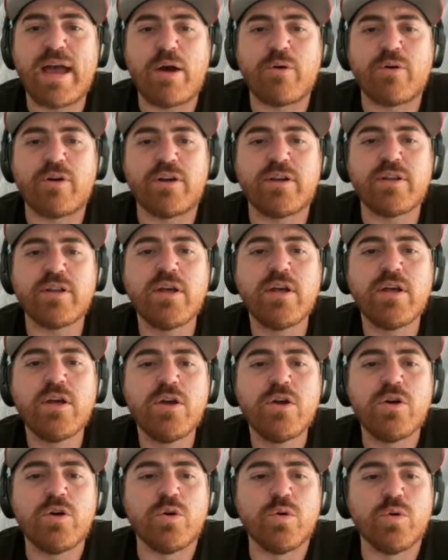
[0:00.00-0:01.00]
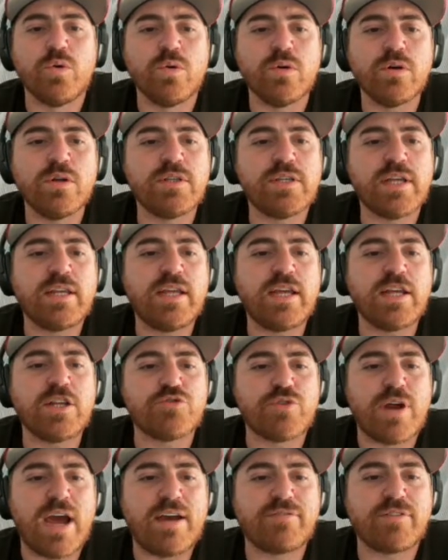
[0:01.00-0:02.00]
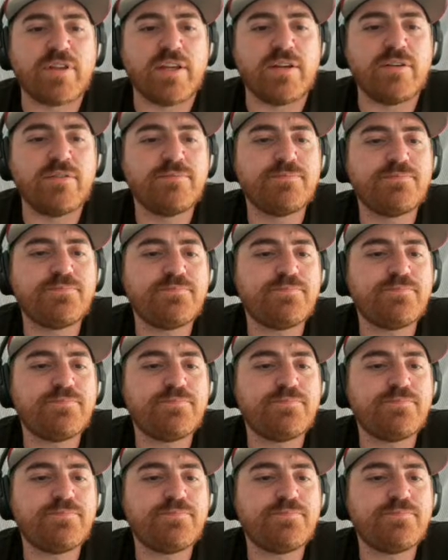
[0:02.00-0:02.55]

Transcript: Howard, who did get drafted.